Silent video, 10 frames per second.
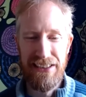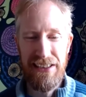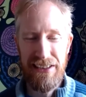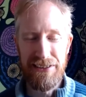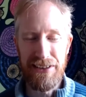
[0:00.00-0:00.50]

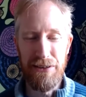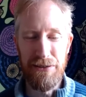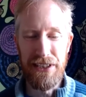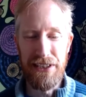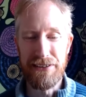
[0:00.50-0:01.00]
So
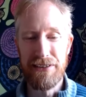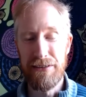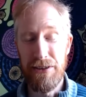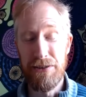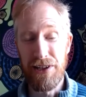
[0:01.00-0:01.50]
there's
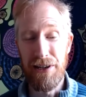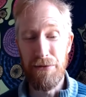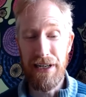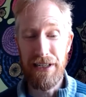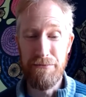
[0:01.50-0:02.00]
usually
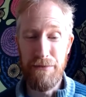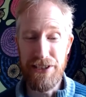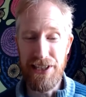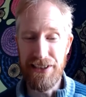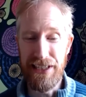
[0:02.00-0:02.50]
one
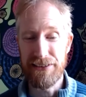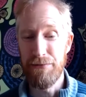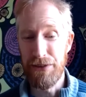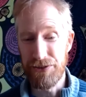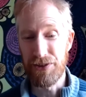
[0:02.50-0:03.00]
machine that
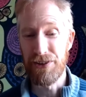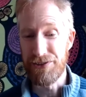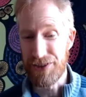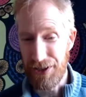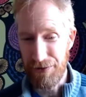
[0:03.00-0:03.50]
wants to
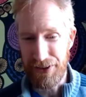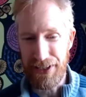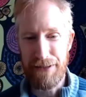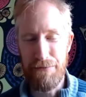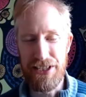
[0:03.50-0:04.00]
control
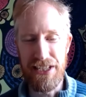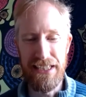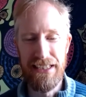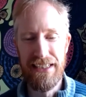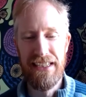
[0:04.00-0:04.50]
another
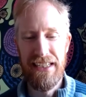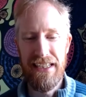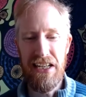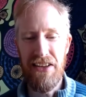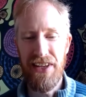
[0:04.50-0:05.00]
machine,
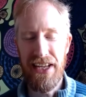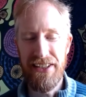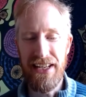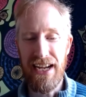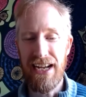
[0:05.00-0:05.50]
and then they